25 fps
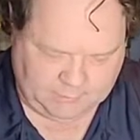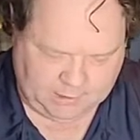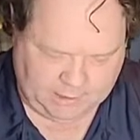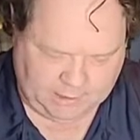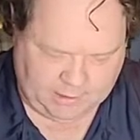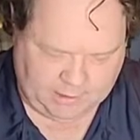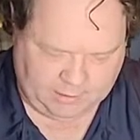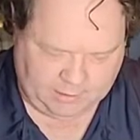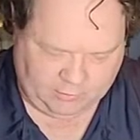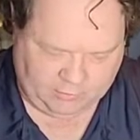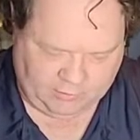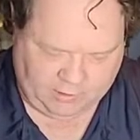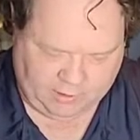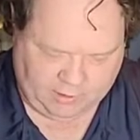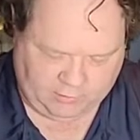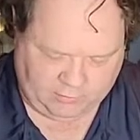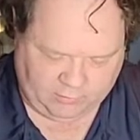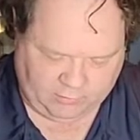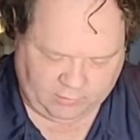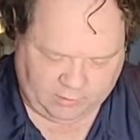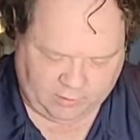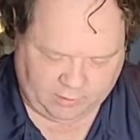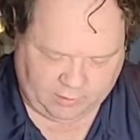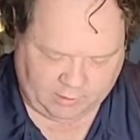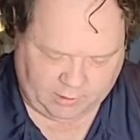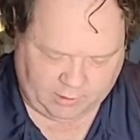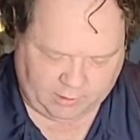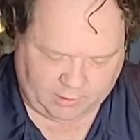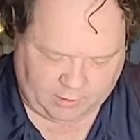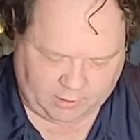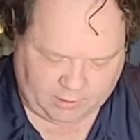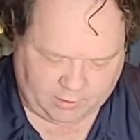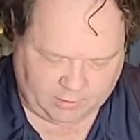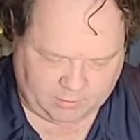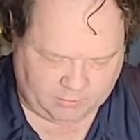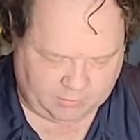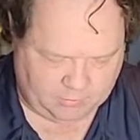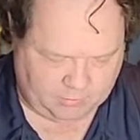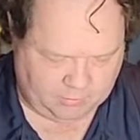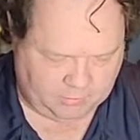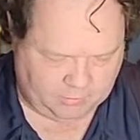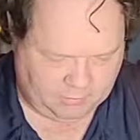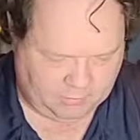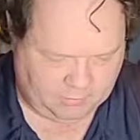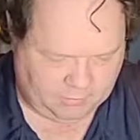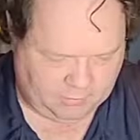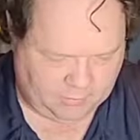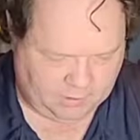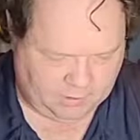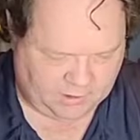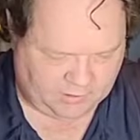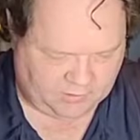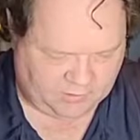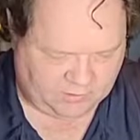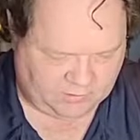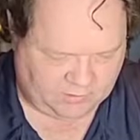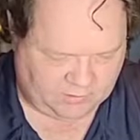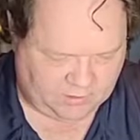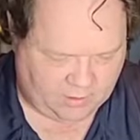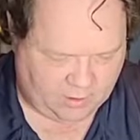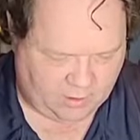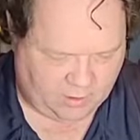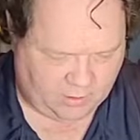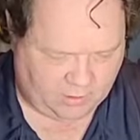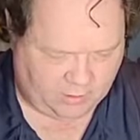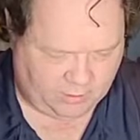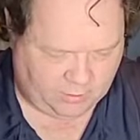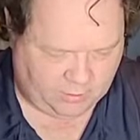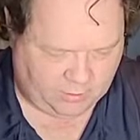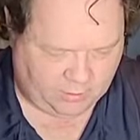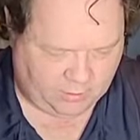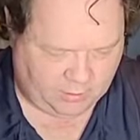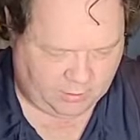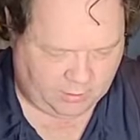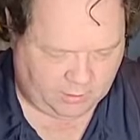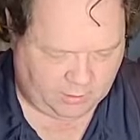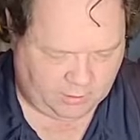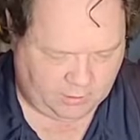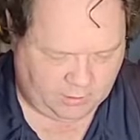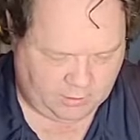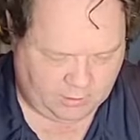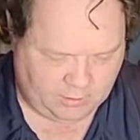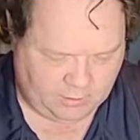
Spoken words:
It didn't change the necessarily the